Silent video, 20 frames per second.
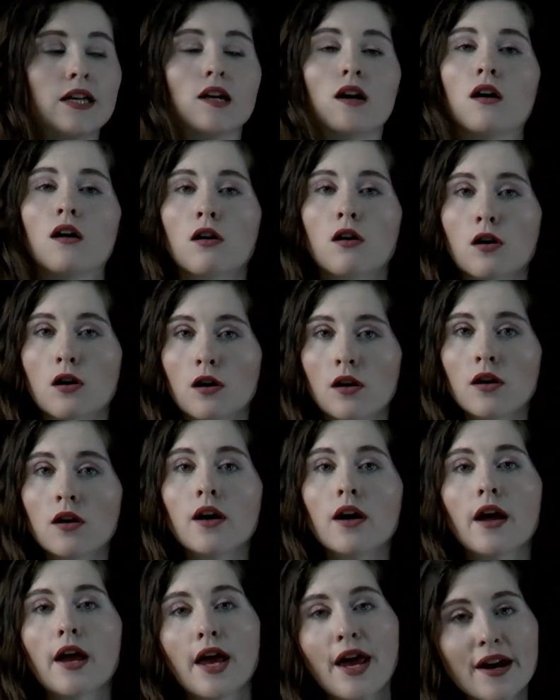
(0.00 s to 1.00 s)
er,
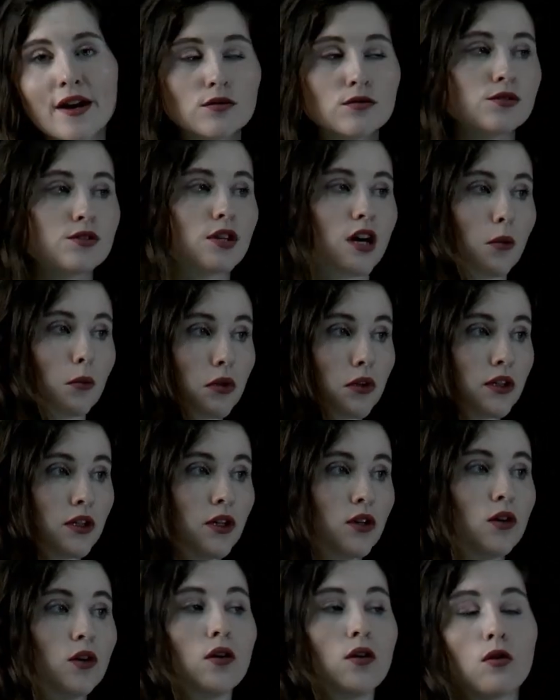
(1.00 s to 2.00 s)

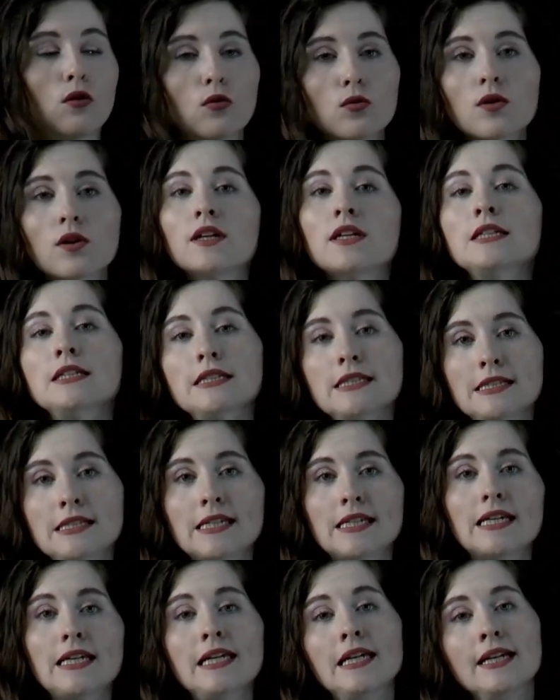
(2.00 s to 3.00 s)
ow, or
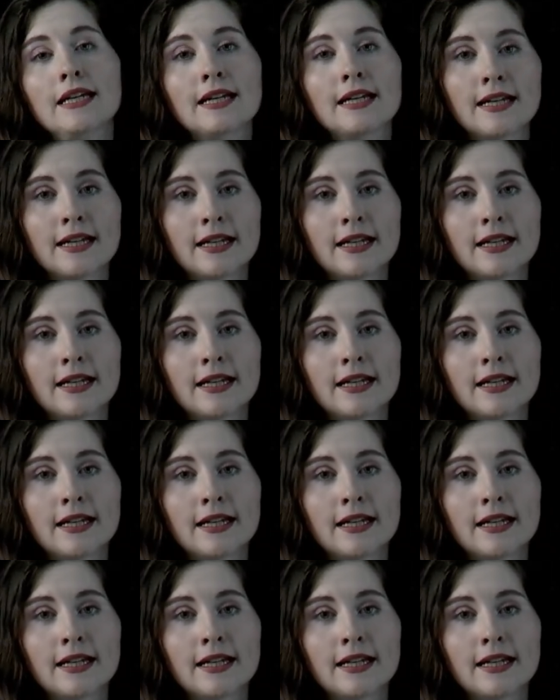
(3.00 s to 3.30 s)
te.